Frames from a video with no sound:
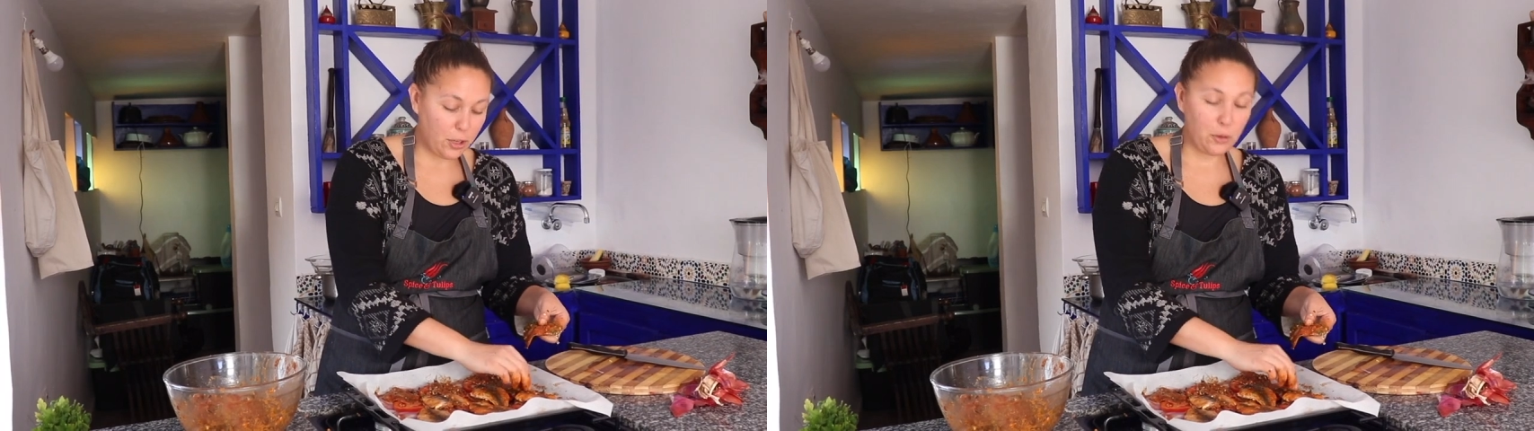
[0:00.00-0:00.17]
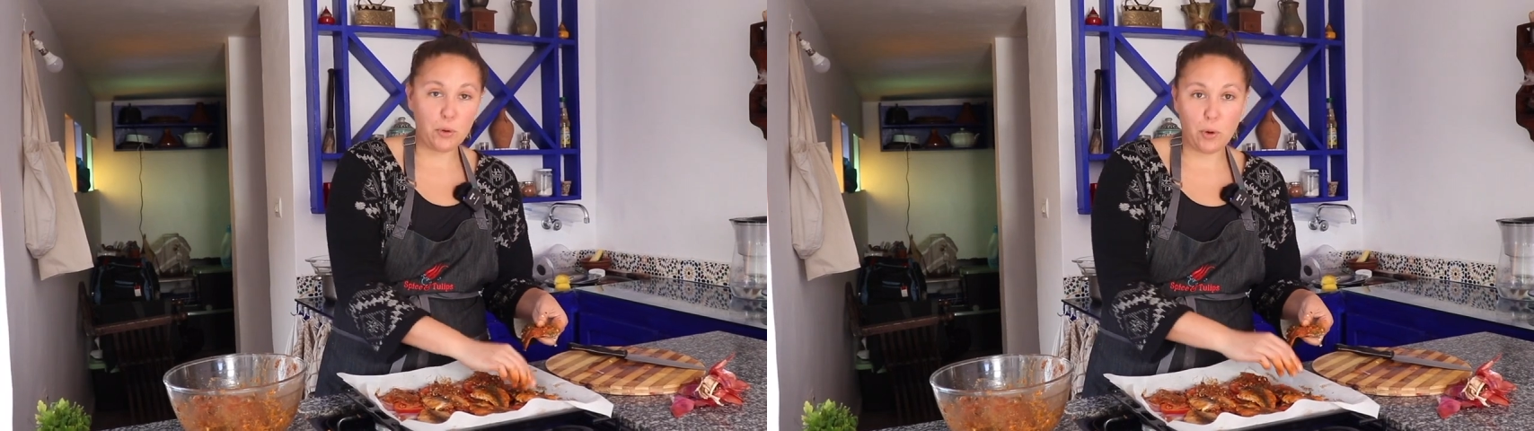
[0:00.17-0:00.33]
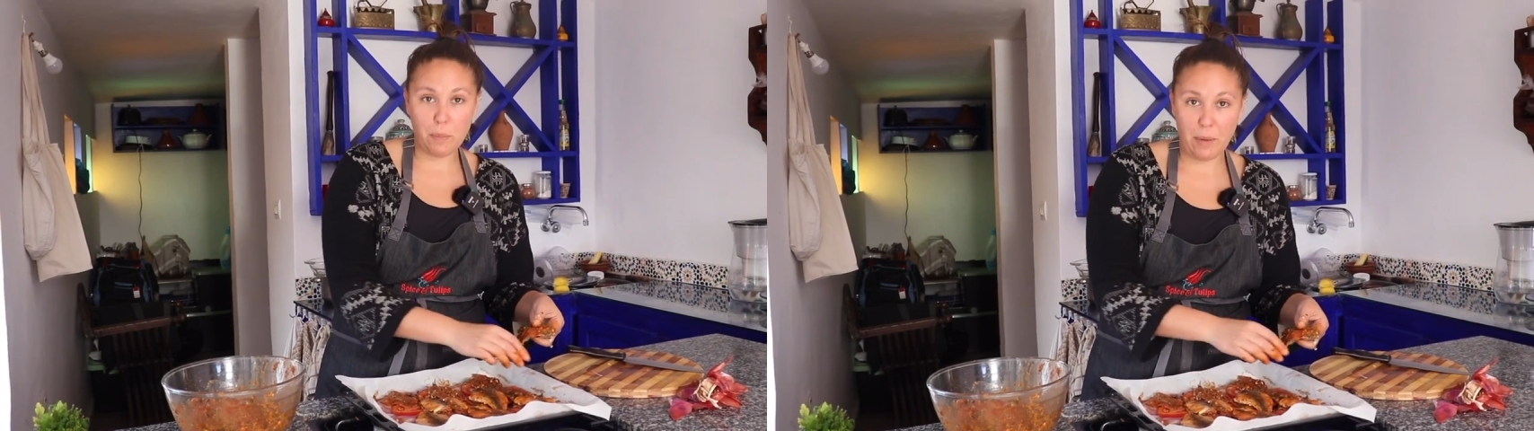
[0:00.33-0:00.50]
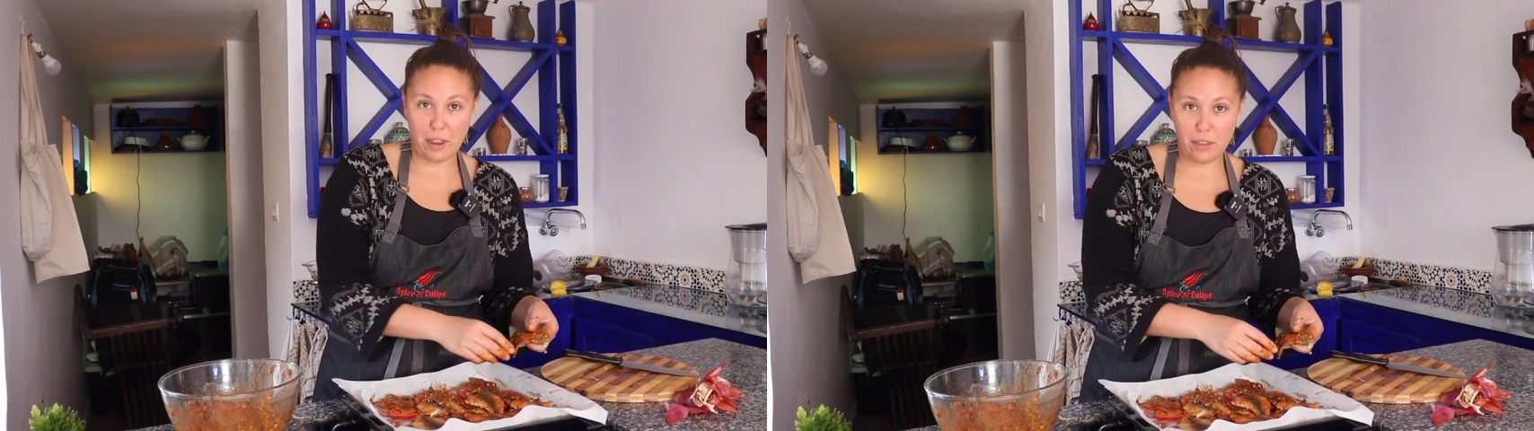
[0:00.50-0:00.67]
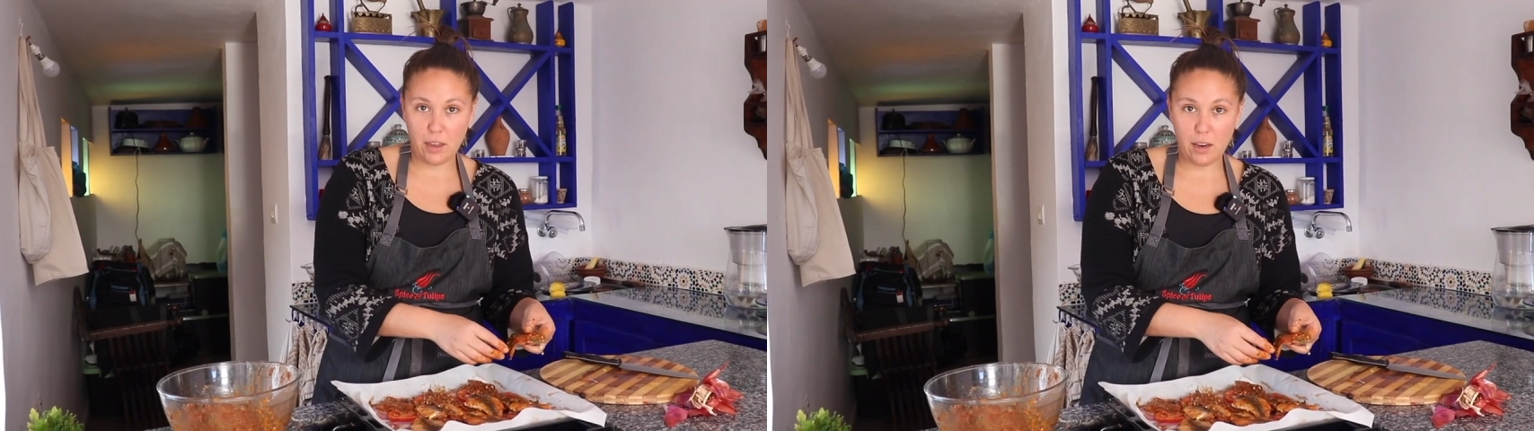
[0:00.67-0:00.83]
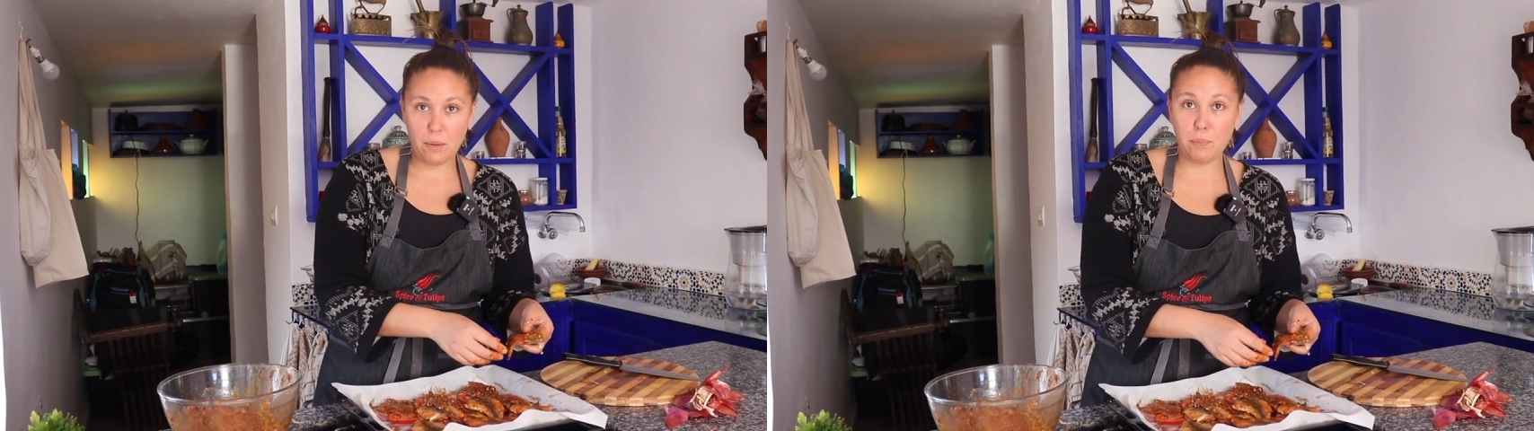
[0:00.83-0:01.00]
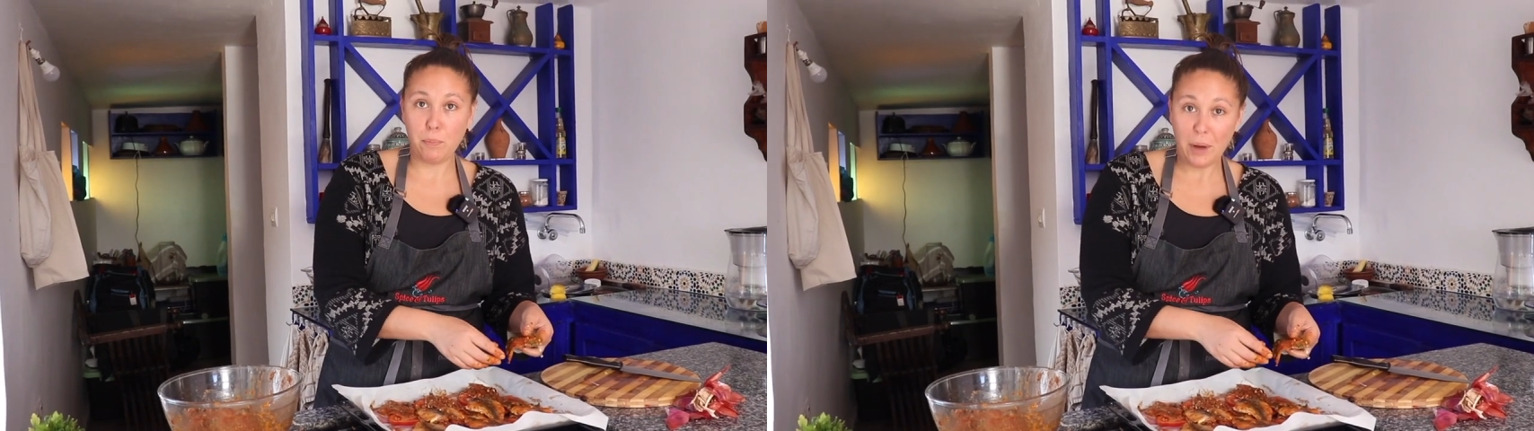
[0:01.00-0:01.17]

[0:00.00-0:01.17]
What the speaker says: know, your method,